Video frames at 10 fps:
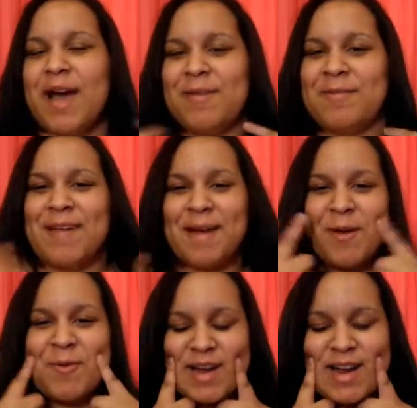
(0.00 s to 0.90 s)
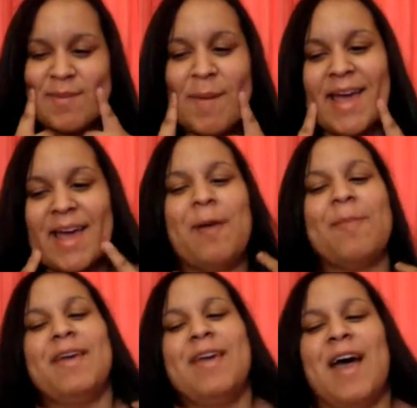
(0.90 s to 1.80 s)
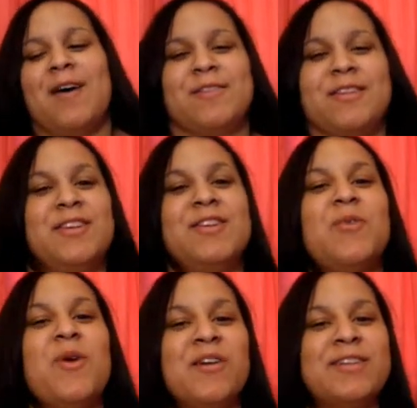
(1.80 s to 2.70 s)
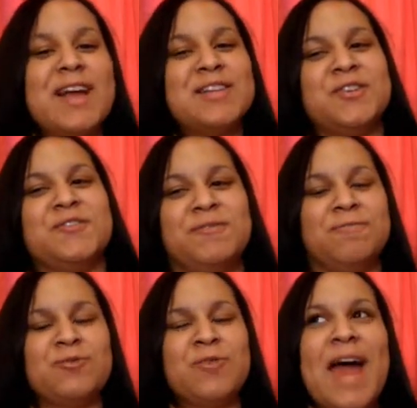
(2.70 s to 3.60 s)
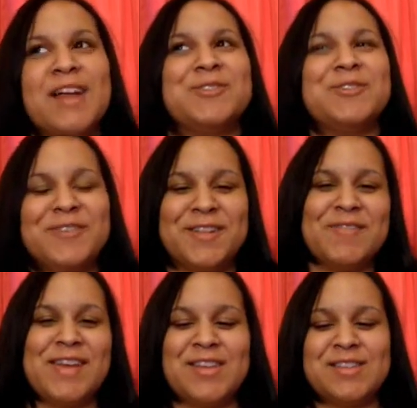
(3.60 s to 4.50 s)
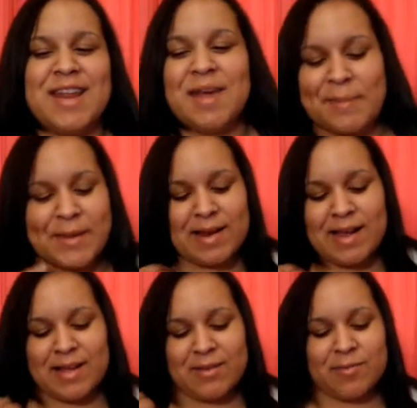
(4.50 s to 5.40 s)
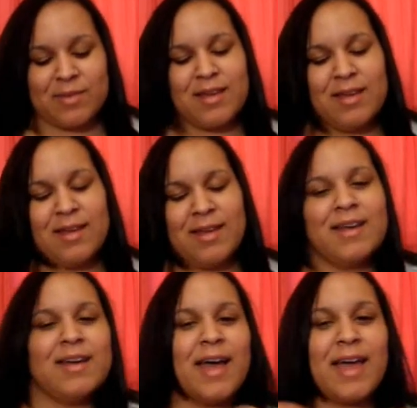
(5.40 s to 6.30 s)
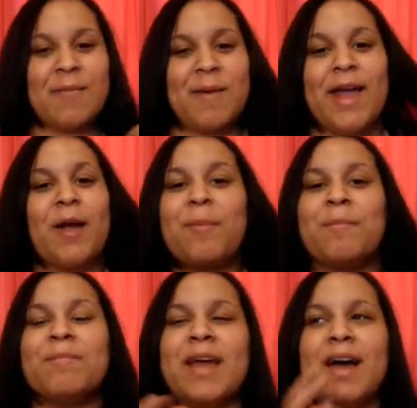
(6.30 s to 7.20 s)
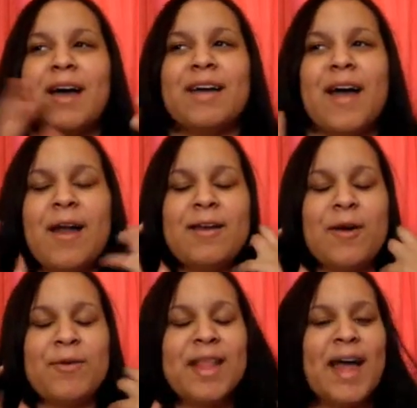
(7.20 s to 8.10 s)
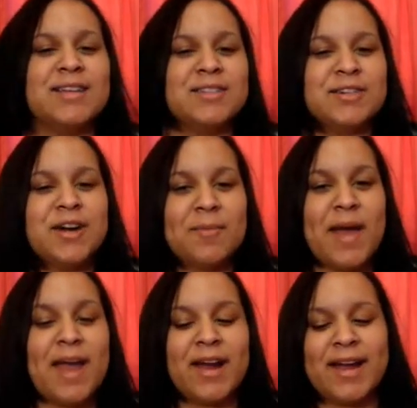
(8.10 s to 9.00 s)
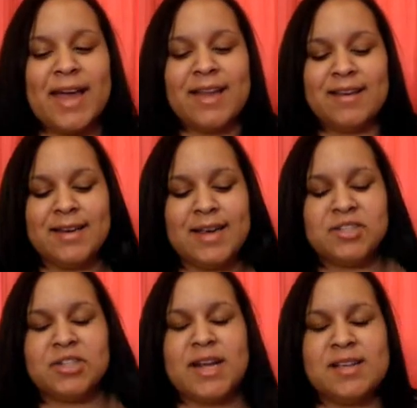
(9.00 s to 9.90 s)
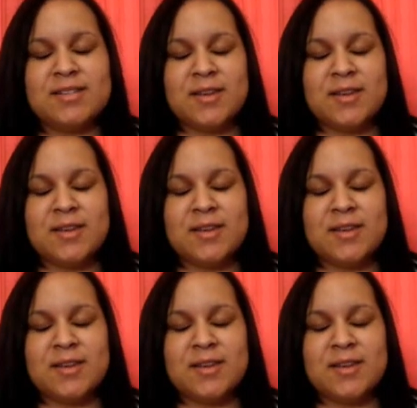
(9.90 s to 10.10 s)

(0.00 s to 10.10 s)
I'm not wearing any makeup. I was going to do all natural for the videos today, but I got my hair got a relaxer on my hair again yesterday.